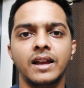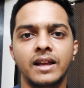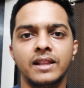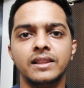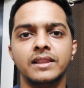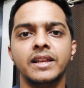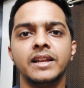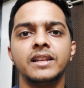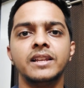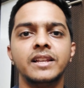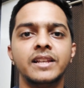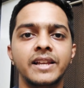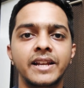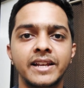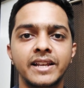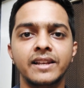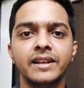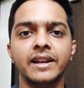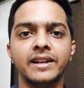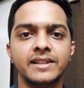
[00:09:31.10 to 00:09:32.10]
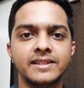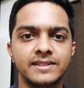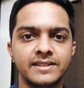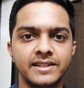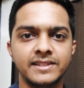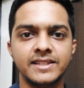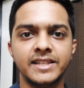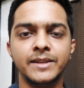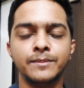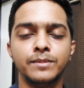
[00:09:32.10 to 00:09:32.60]
And then in eighteen
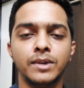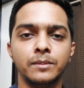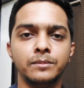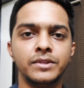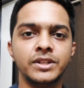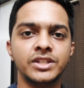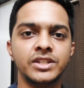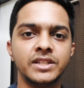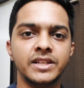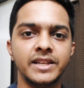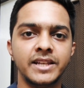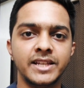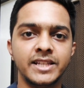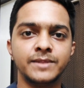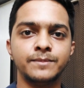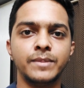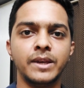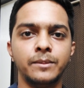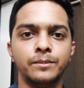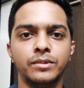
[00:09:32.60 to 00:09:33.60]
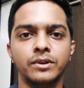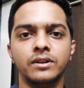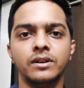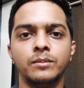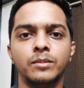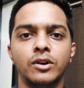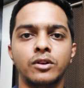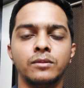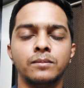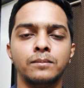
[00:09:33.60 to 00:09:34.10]
ninety-six, he published his paper
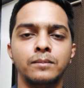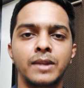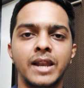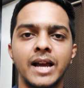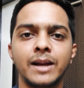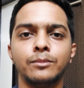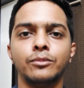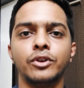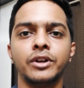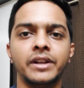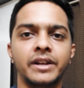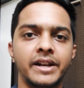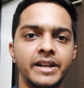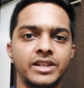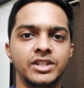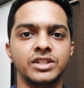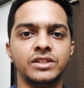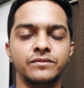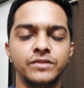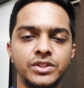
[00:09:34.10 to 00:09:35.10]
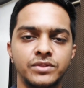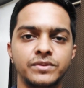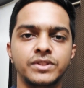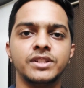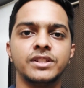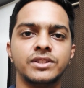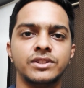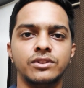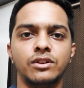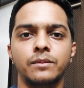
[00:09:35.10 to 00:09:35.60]
about black body radiation, which we
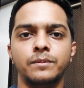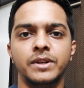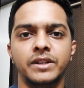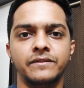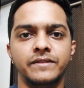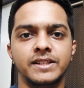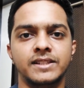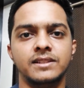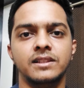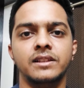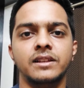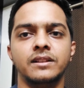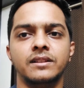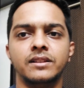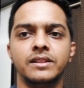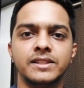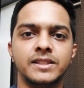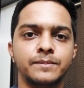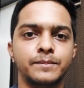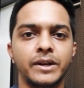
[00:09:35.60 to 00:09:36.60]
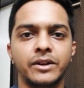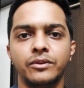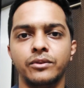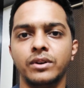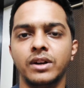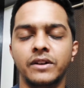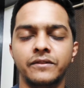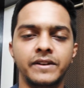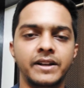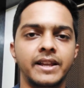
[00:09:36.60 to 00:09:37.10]
just saw previously in this
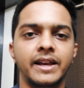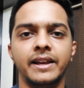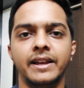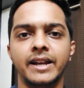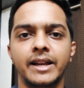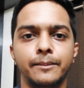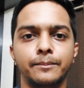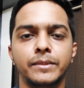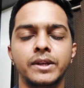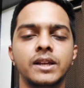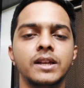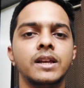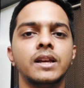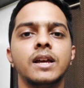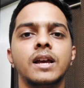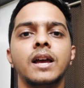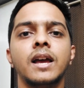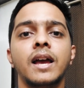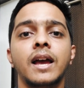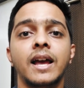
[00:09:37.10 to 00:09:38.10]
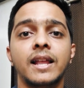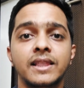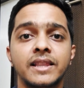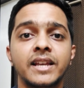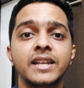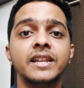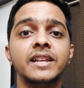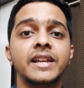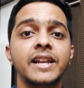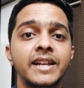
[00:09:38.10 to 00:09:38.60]
spectrographic diagram. And
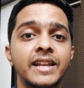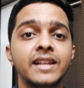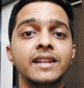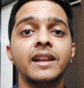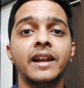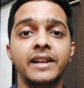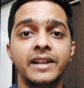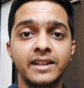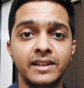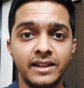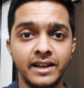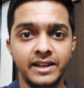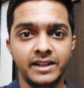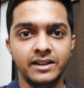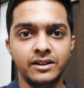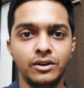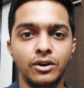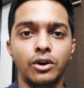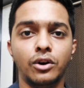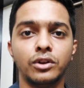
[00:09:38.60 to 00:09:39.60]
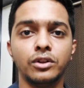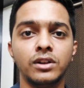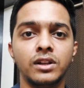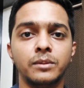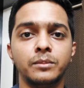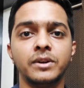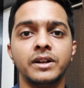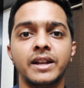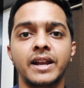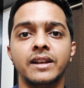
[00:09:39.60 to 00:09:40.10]
then in eighteen ninety-nine, Otto
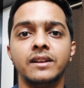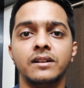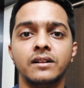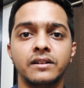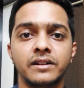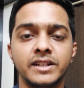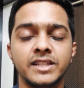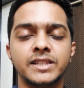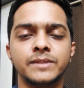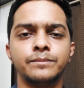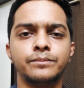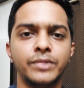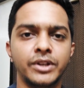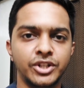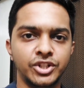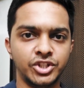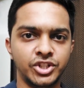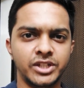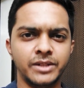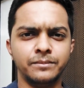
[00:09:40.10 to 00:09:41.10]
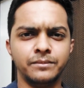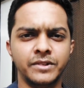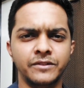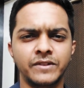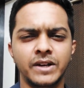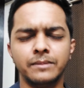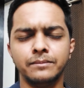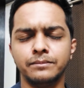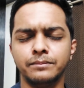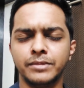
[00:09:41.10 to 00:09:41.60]
Lummer and Ernest Pringsheim,
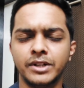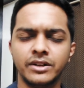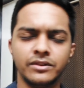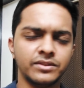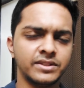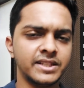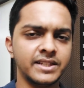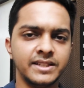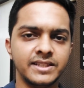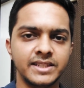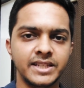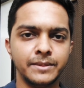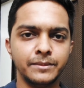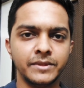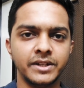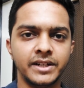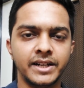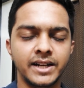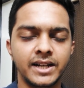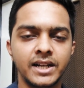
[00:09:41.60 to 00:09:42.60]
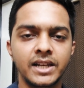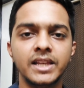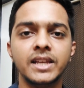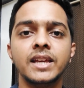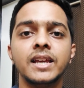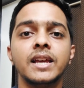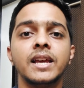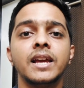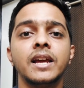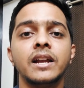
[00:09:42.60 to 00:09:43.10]
if I'm pronouncing his name
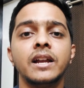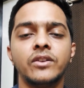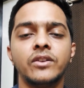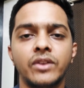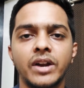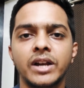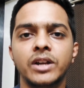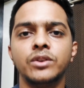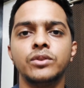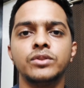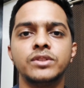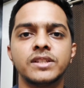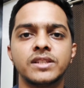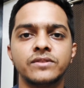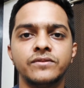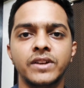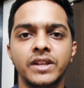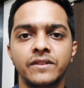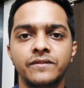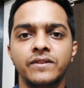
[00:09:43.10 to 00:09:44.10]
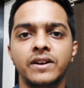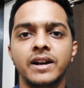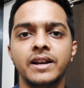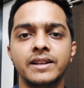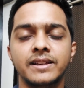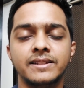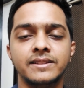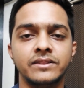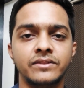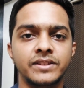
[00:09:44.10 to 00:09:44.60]
correctly, tried to just
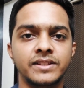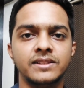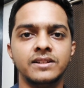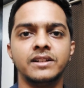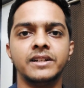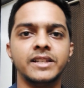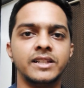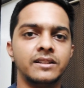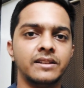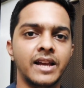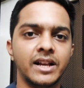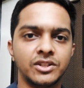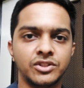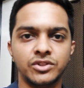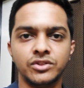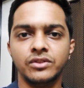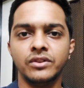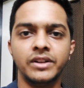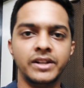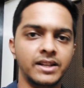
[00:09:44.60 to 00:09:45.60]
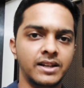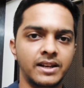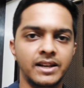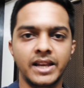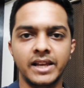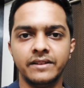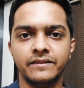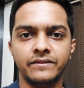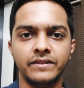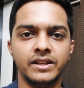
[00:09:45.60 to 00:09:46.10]
verify his result in actual real
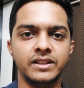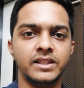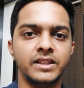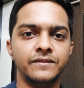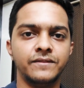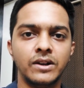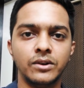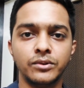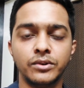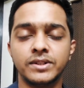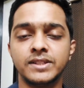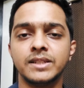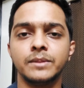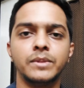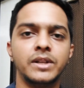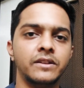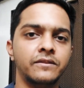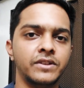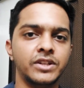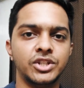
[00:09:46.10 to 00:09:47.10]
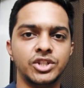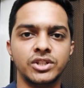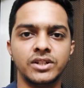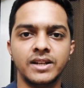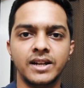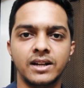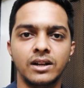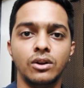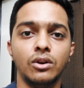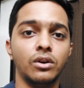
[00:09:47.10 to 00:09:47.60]
life and they found out some
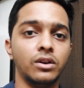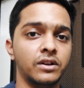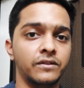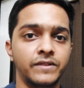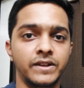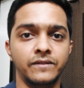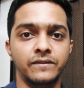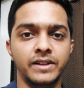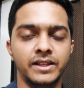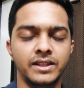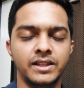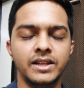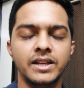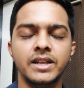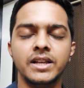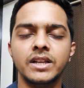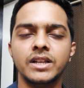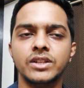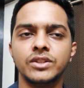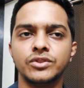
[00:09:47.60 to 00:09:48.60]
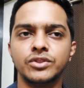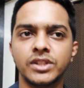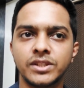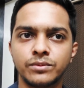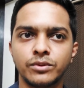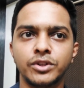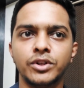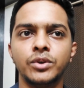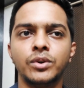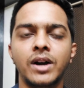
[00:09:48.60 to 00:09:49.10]
deviation at longer wavelength. So
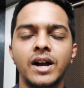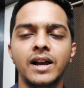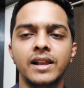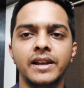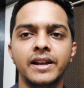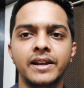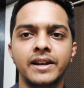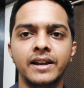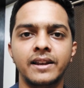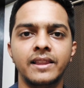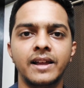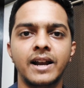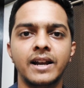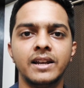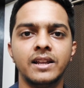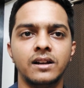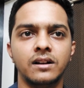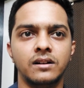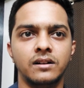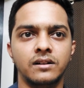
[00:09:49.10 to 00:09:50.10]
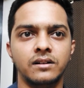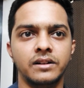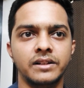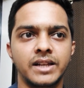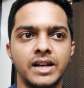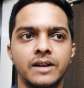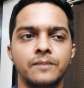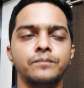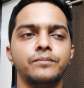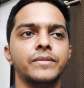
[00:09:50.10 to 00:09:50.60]
just wanted to highlight it that, uh,
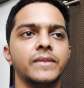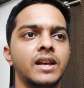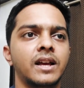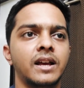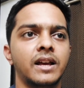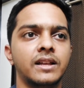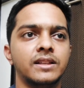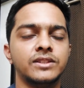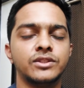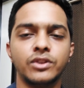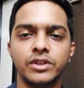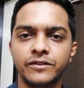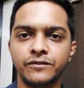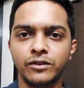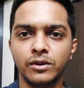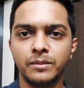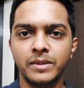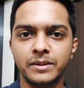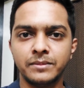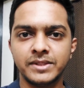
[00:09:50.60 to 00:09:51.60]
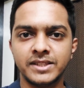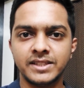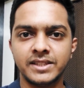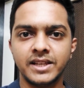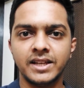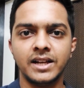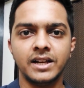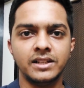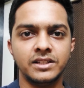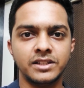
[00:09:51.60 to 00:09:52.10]
yeah, and sorry for my
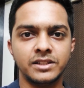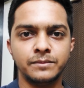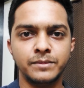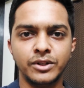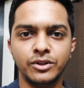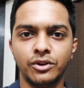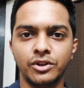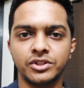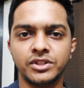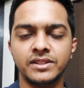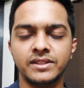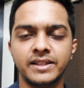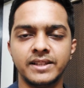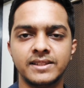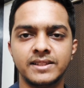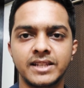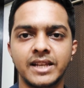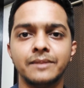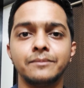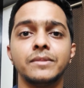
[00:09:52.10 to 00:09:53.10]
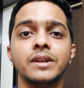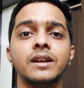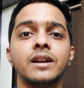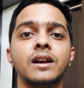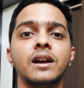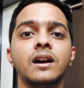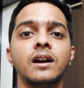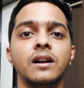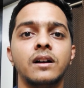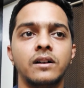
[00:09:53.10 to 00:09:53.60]
mistake, I'll just be cautious next time.
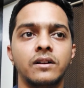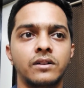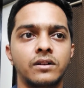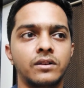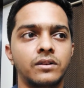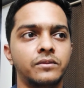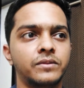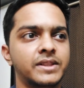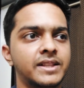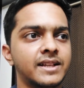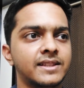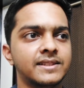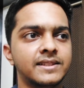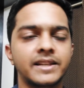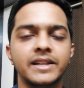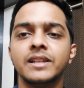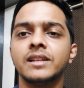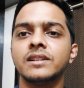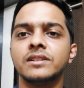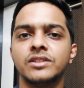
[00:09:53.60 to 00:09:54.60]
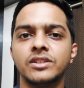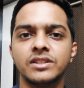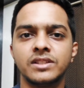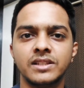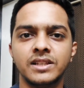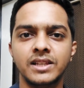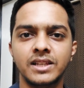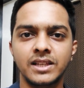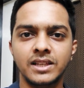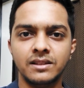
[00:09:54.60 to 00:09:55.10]
Uh, with that said,
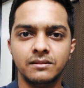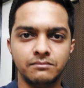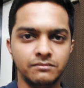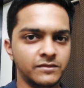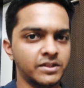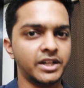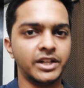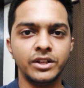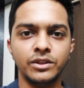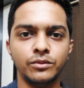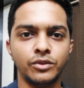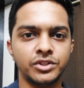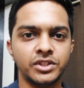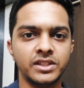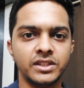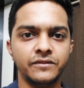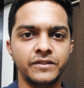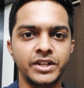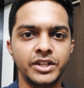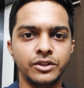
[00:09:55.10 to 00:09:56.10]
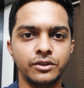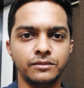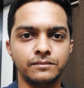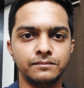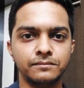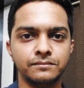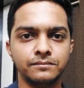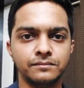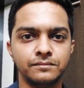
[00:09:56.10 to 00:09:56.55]
just continue watching the video.